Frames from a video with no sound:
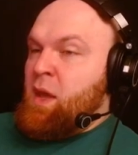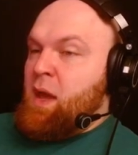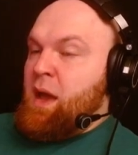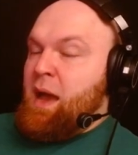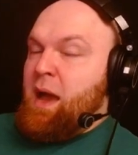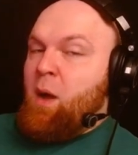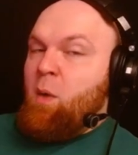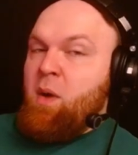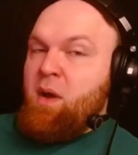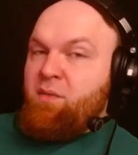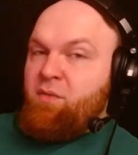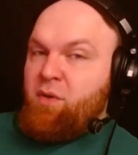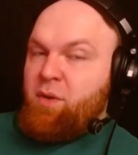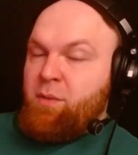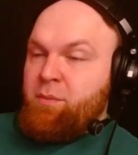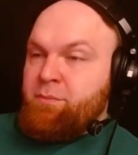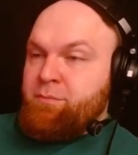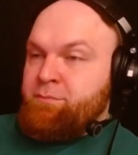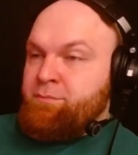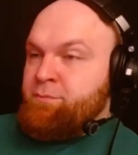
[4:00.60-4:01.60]
However,
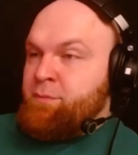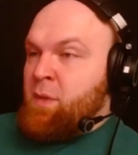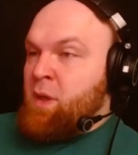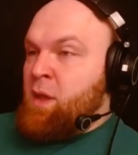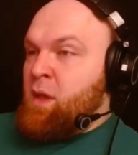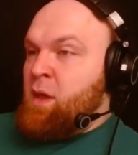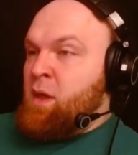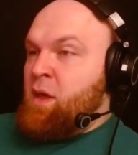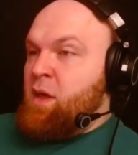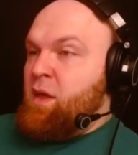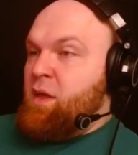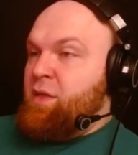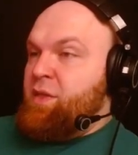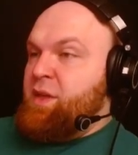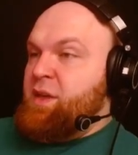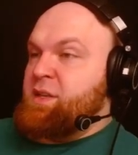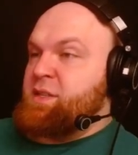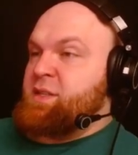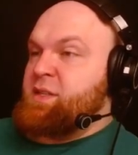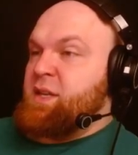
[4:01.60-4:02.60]

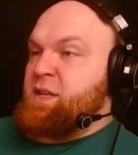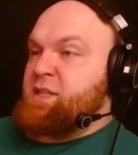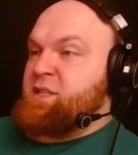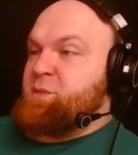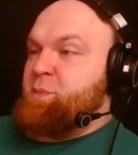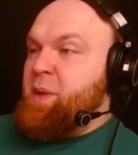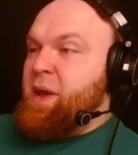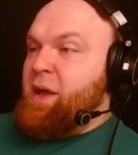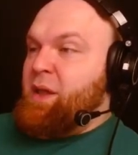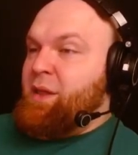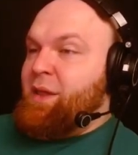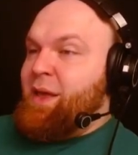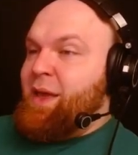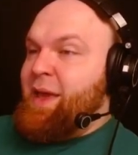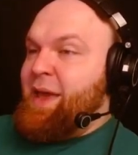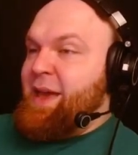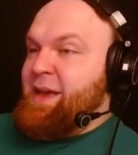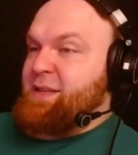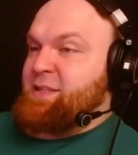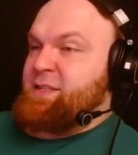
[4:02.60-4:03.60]
this spell
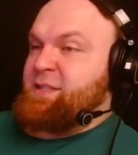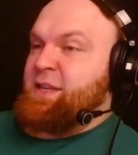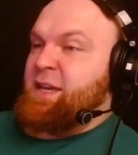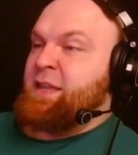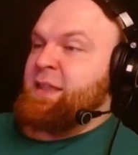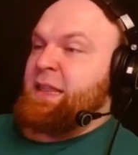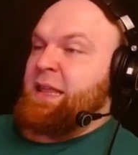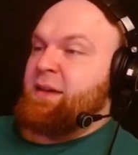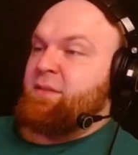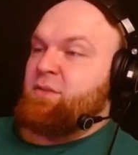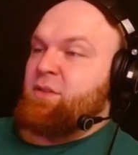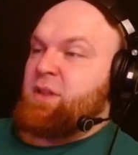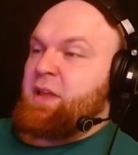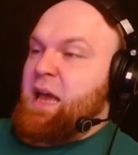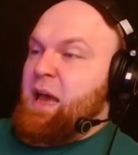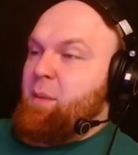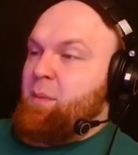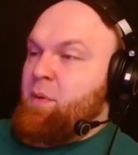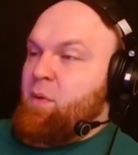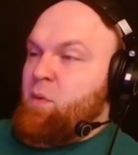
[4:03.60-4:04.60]
has 10 level
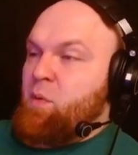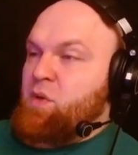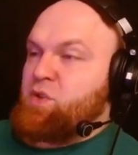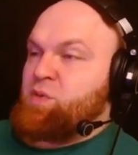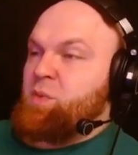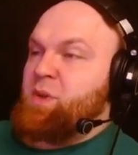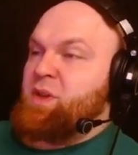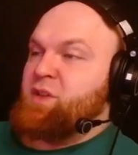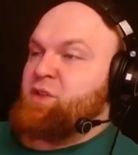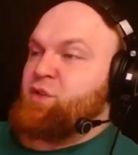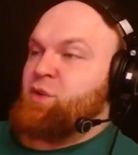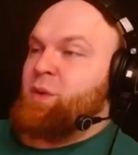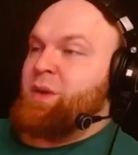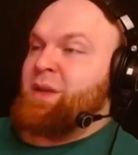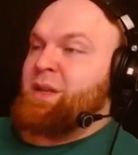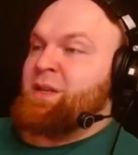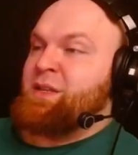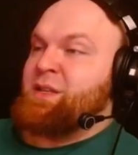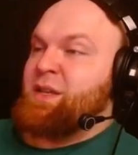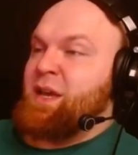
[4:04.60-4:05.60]
cap, which means you
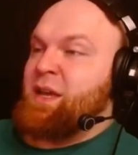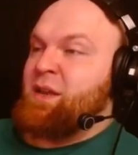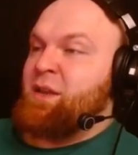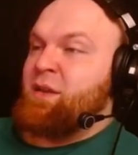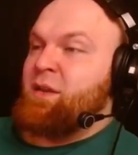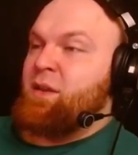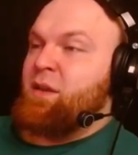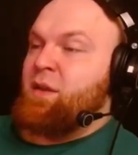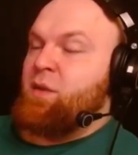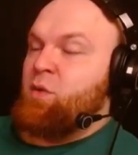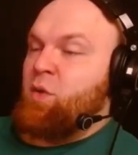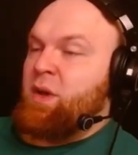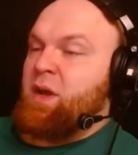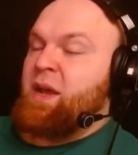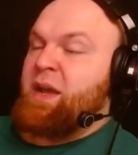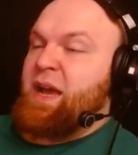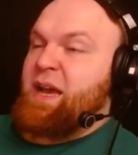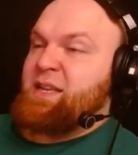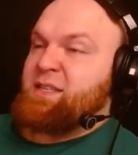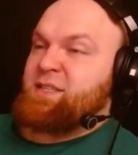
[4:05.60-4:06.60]
can
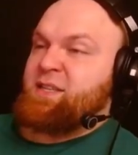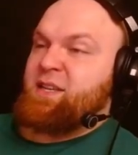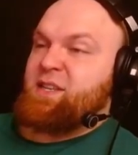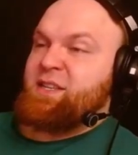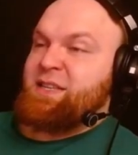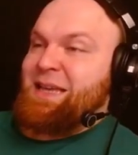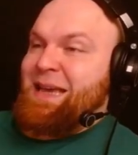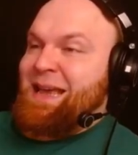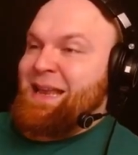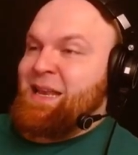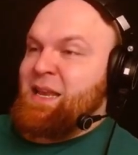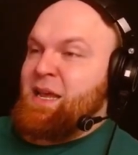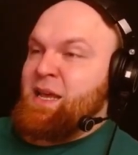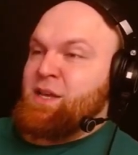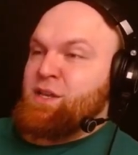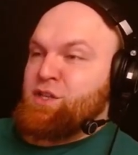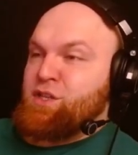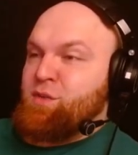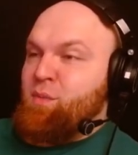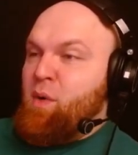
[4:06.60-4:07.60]
cast 10
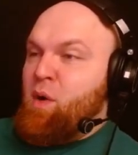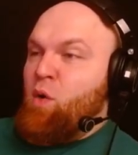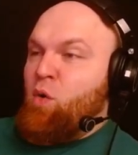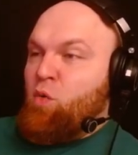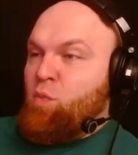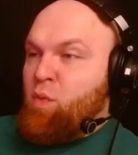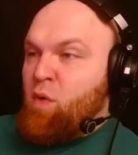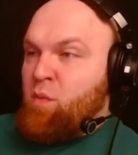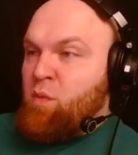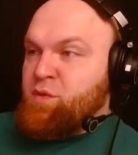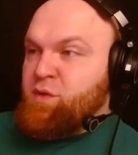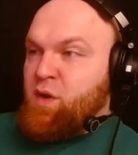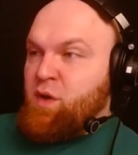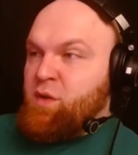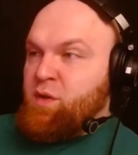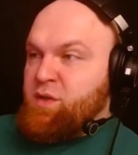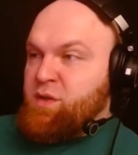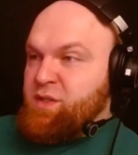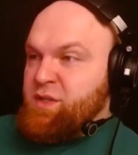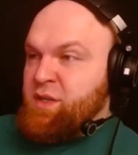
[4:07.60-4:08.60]
Smoke Bombs
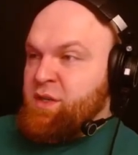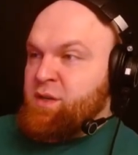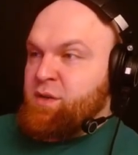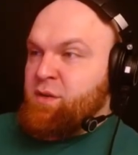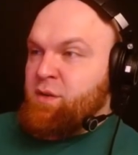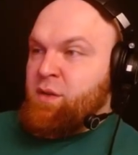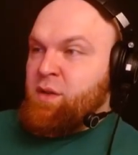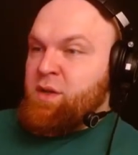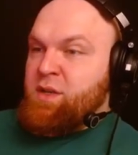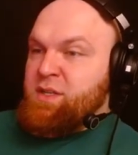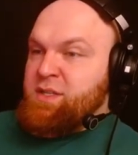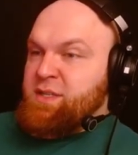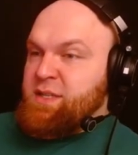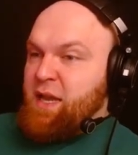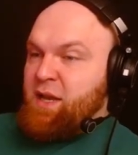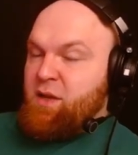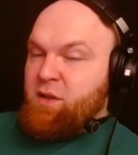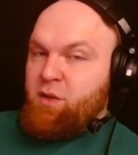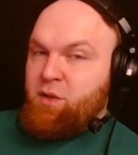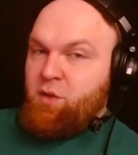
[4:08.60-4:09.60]
on a single
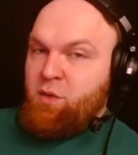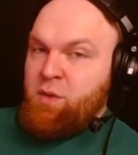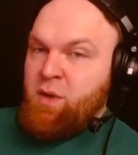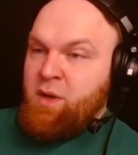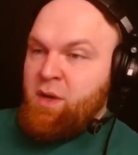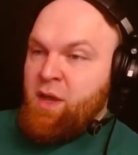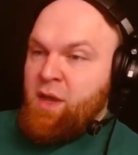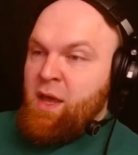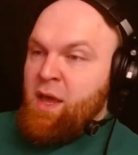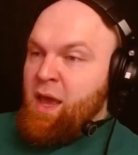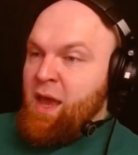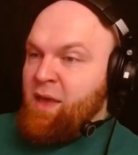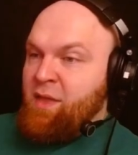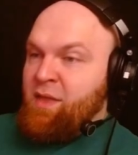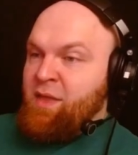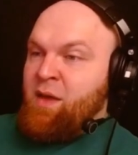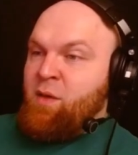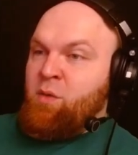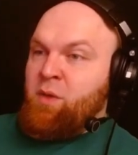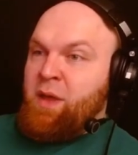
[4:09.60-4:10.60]
cycle unit, and
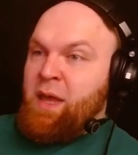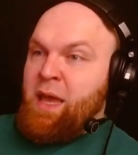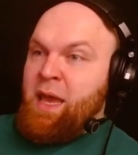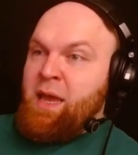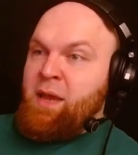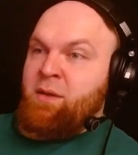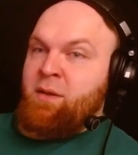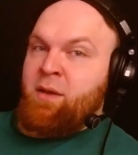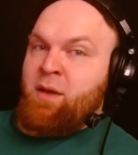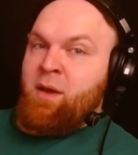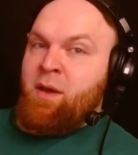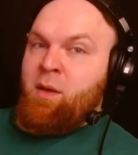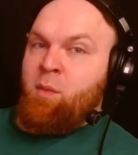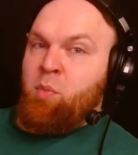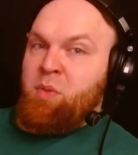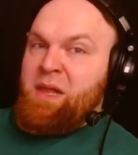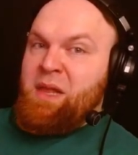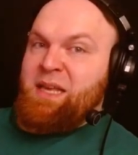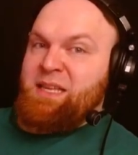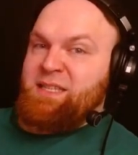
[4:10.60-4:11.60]
they will gain
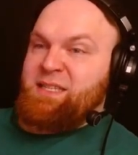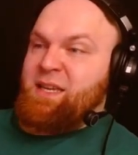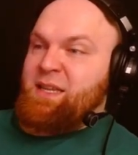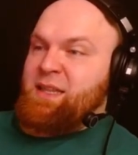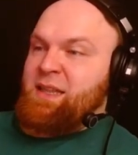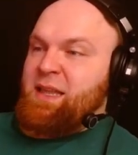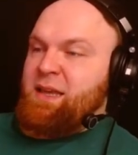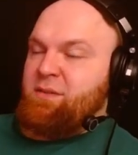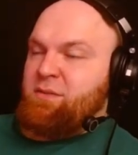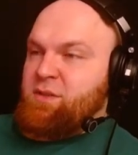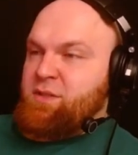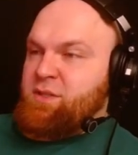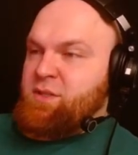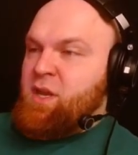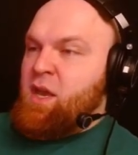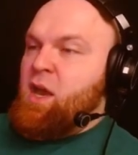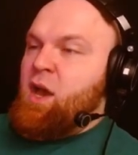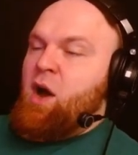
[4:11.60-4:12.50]
+10 levels.